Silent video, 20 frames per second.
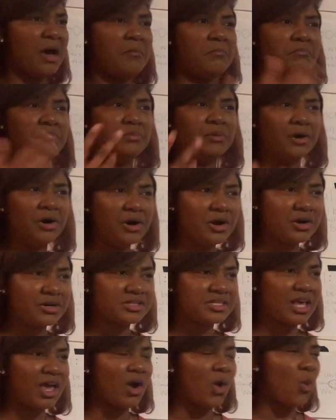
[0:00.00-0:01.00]

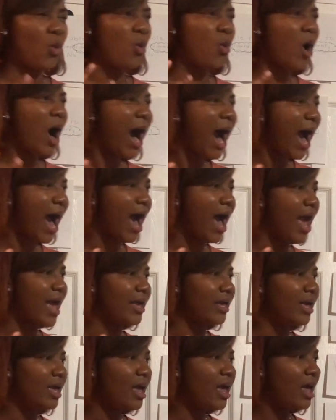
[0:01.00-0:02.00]
Books. And why?
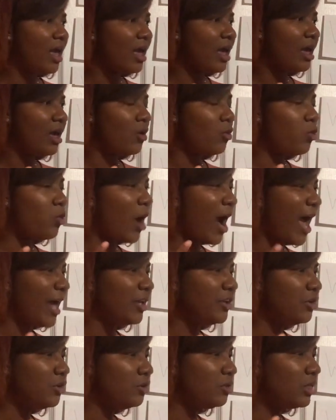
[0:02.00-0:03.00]
Why
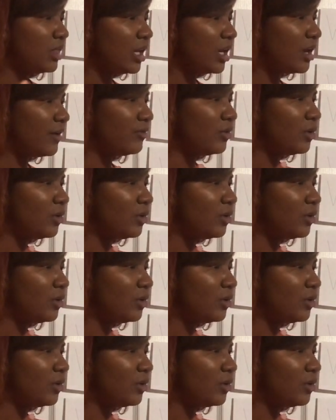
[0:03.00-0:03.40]
do you think